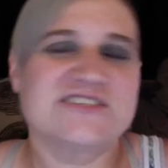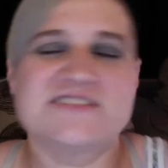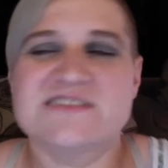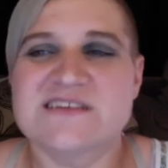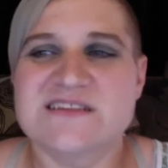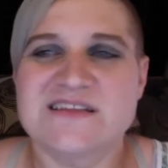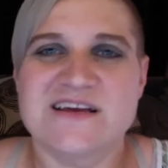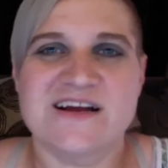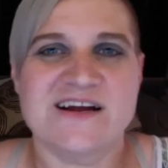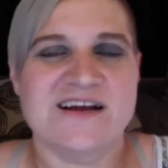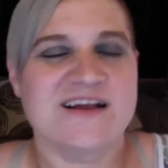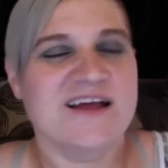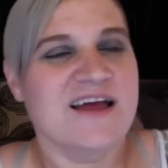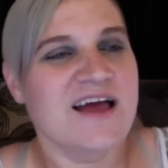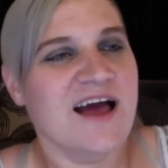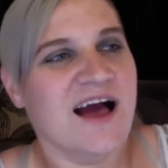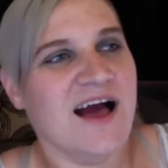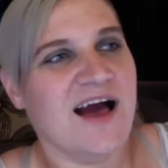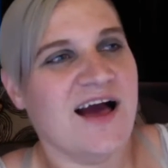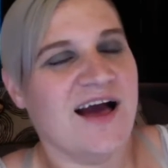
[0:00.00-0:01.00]
It's in there.
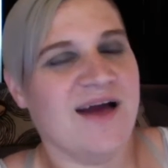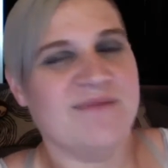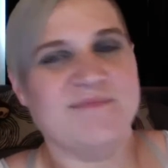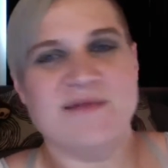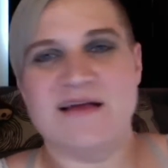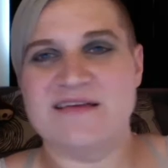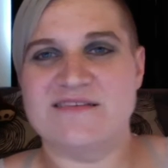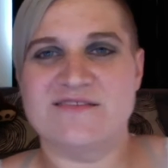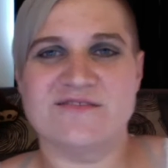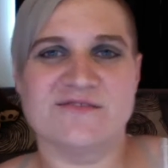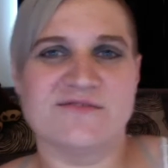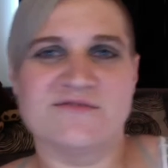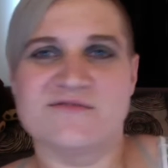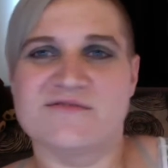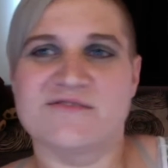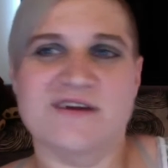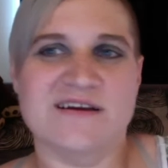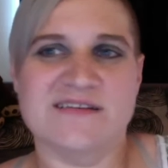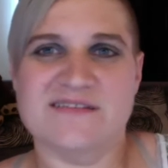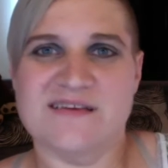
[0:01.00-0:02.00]
I'm not too
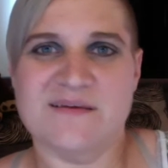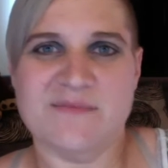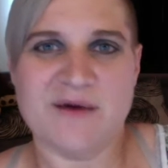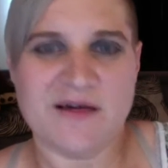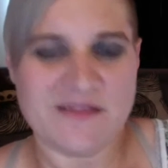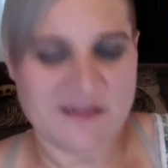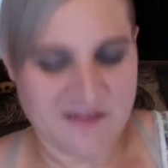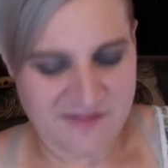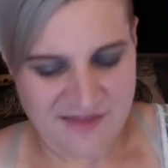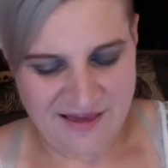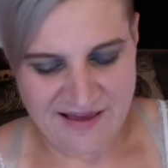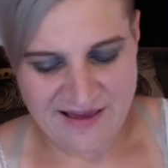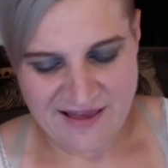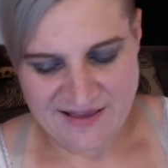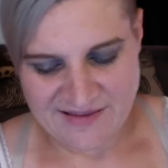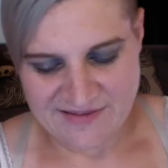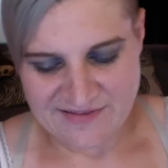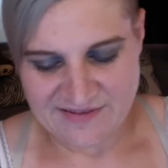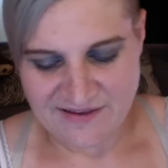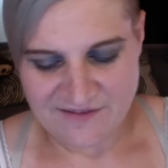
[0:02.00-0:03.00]
crazy about all that
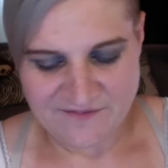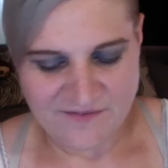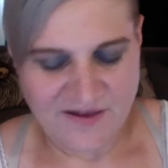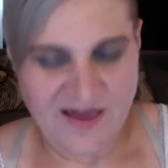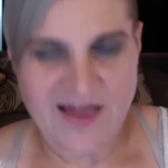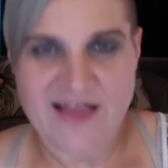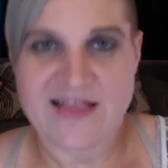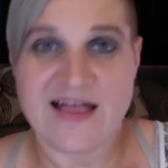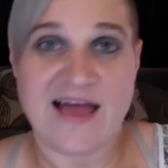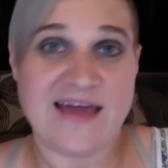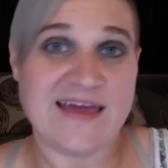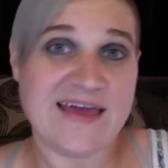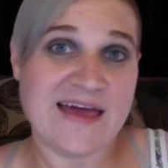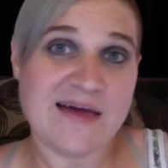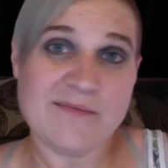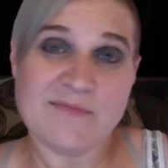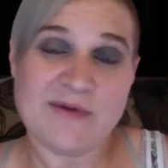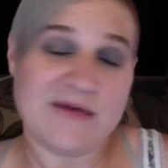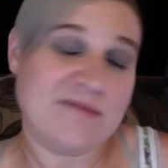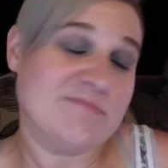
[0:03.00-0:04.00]
kind of stuff, and I
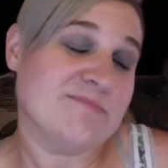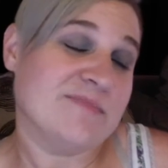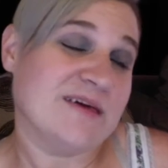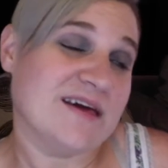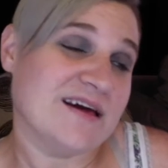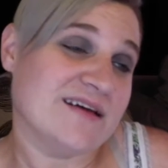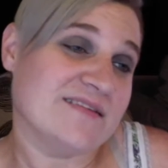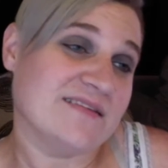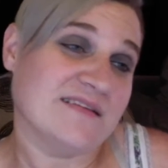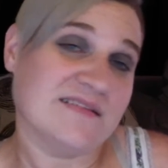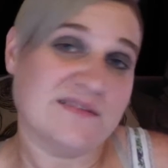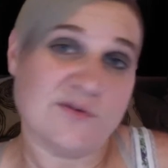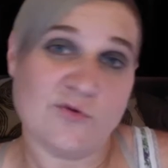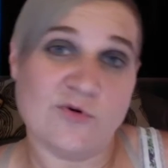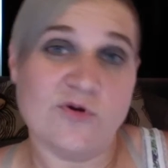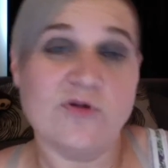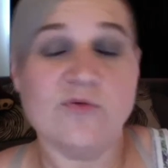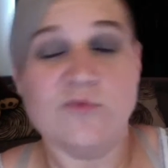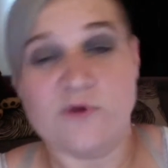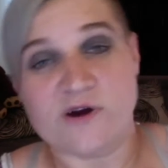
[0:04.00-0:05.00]
can't be because of
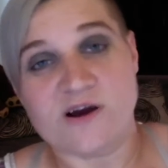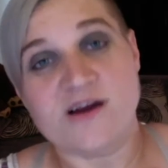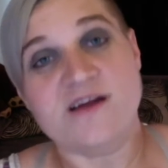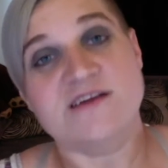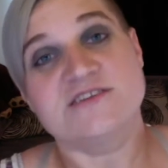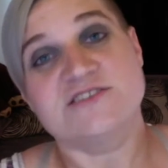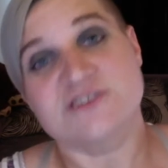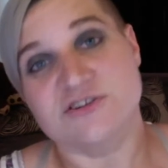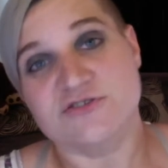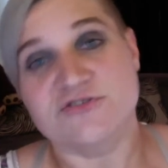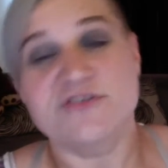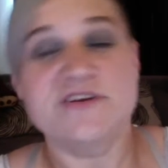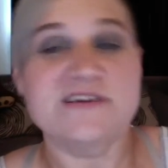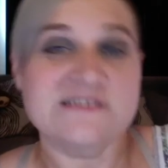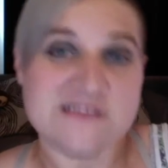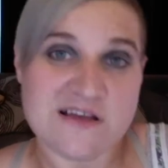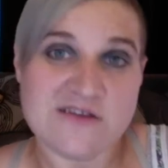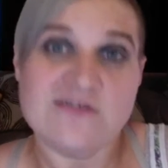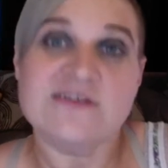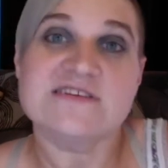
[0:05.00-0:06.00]
school, work, children,
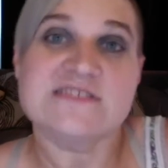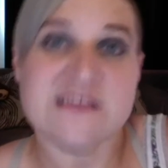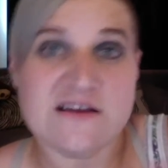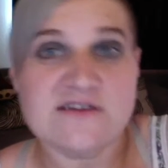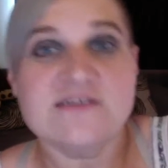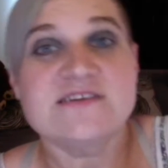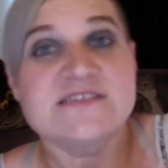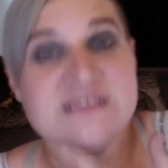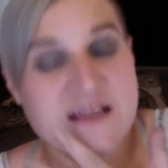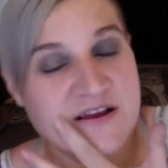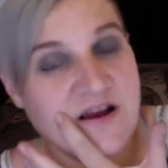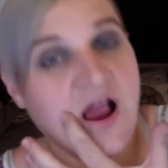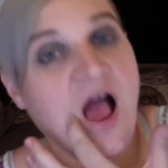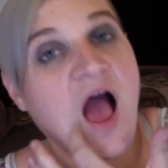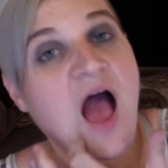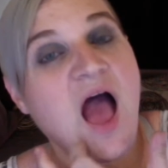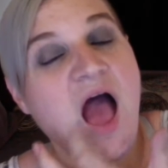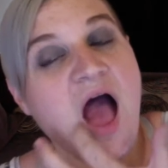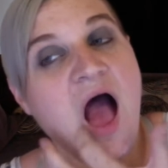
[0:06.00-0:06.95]
etc., etc., etc.